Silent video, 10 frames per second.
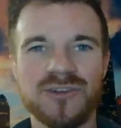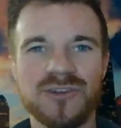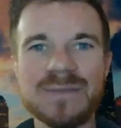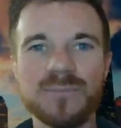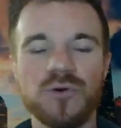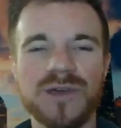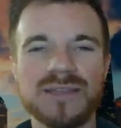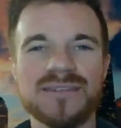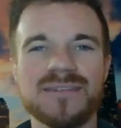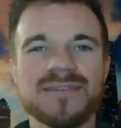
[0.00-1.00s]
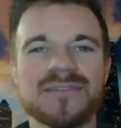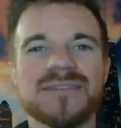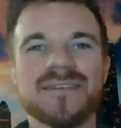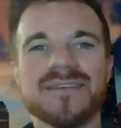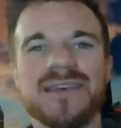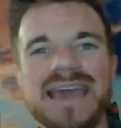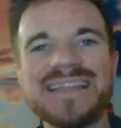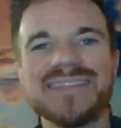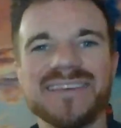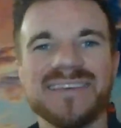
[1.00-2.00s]
8 points,
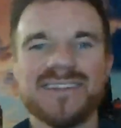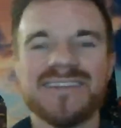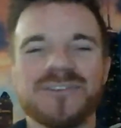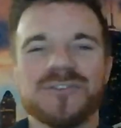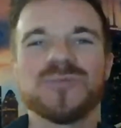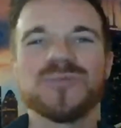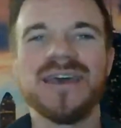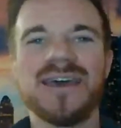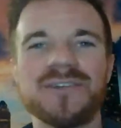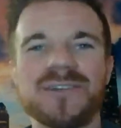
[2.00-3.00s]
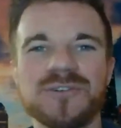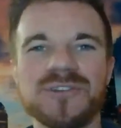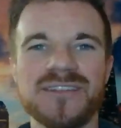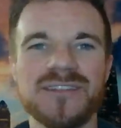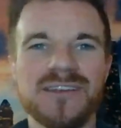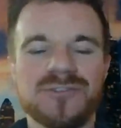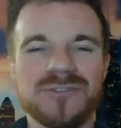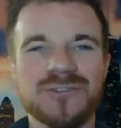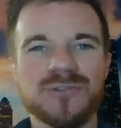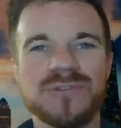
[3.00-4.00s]
8 things that you should be having your real estate agent
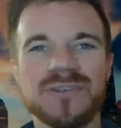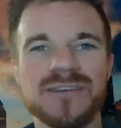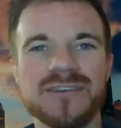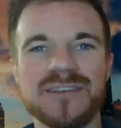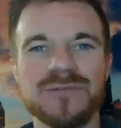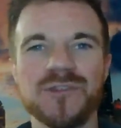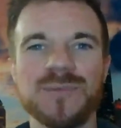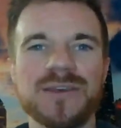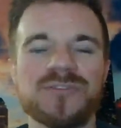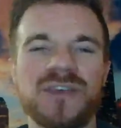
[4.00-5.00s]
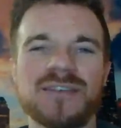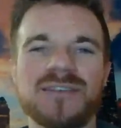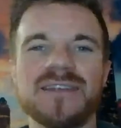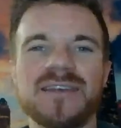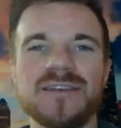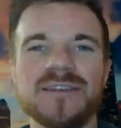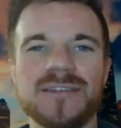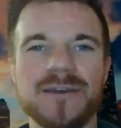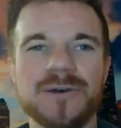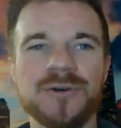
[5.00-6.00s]
do to give you the best chance to sell.
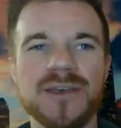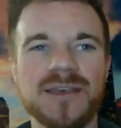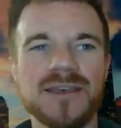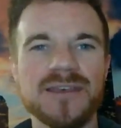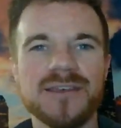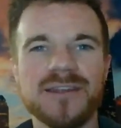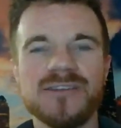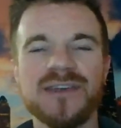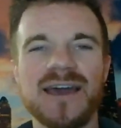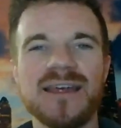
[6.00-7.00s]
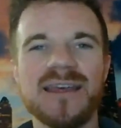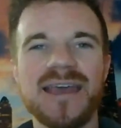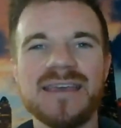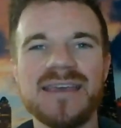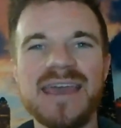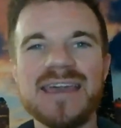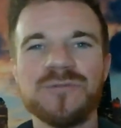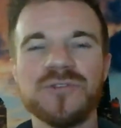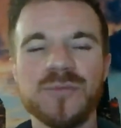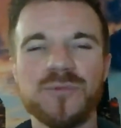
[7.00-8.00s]
So, you got 8
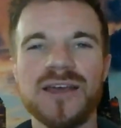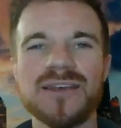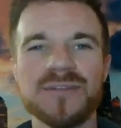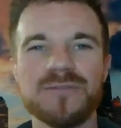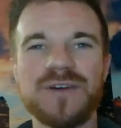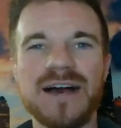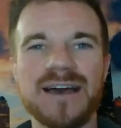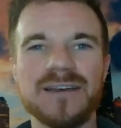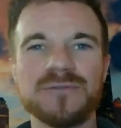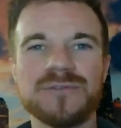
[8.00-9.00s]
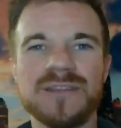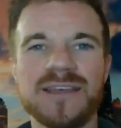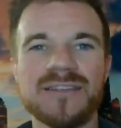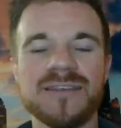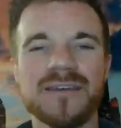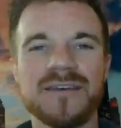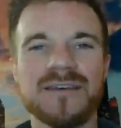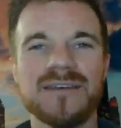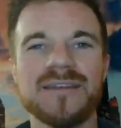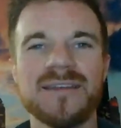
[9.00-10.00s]
for the price of 5. That's
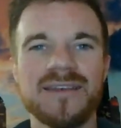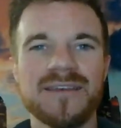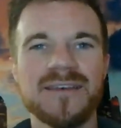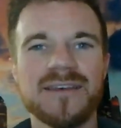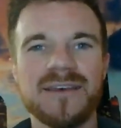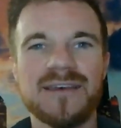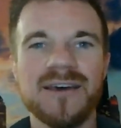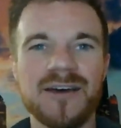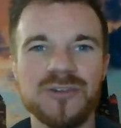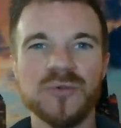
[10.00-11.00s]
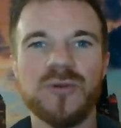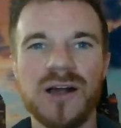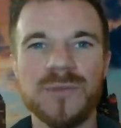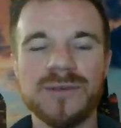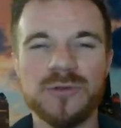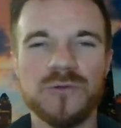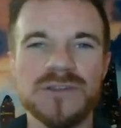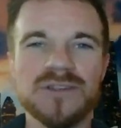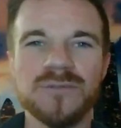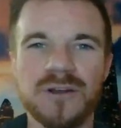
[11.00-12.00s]
a under promise, over
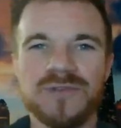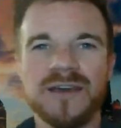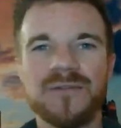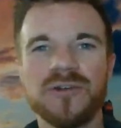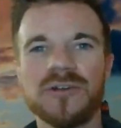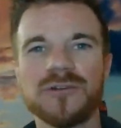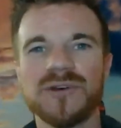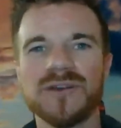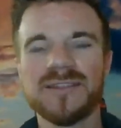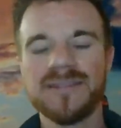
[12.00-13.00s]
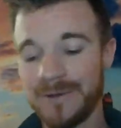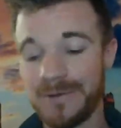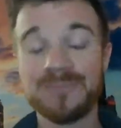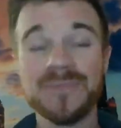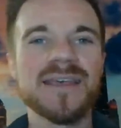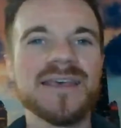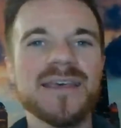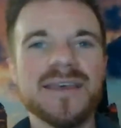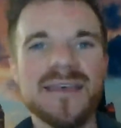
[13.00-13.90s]
deliver if I ever heard one. So I